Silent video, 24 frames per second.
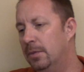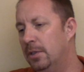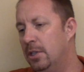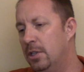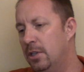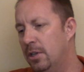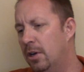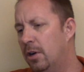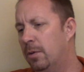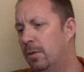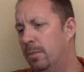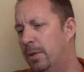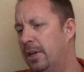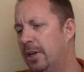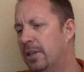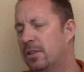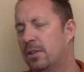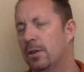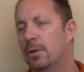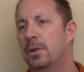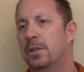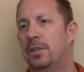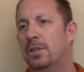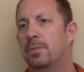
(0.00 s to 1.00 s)
you know, but it's
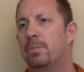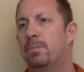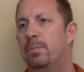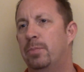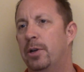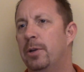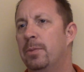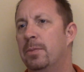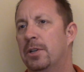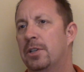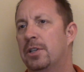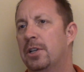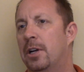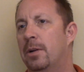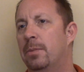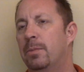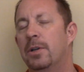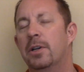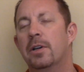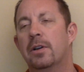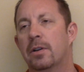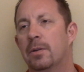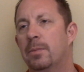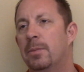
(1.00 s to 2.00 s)
always pretty much on me
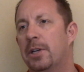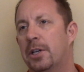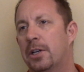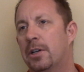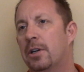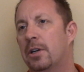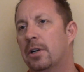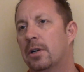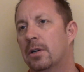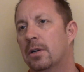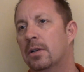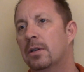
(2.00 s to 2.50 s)
or in my car.